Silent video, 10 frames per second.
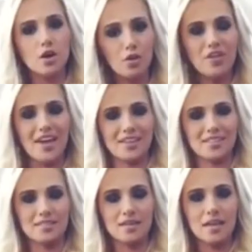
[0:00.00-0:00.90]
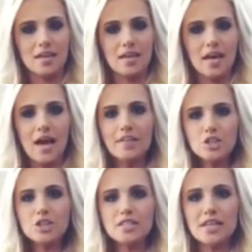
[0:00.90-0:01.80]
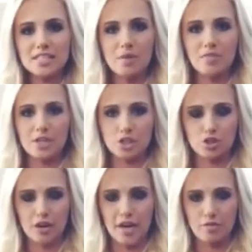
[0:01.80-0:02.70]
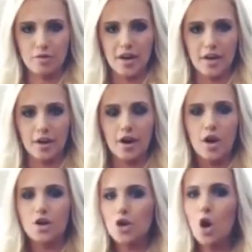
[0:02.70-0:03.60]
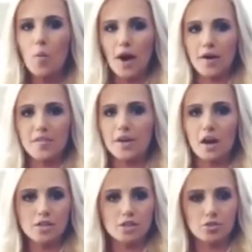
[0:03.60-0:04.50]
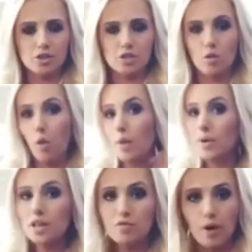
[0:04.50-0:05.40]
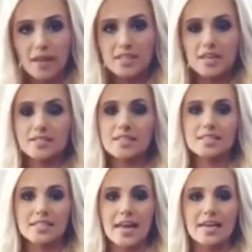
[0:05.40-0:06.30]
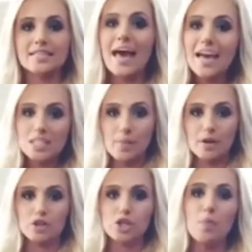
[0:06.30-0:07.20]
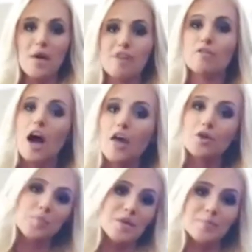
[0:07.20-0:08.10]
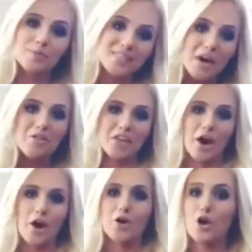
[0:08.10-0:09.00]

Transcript: No thanks. And let's just get something straight right here. Nowhere in the Constitution or Bill of Rights does it state taxpayers shall pay for other people's health care.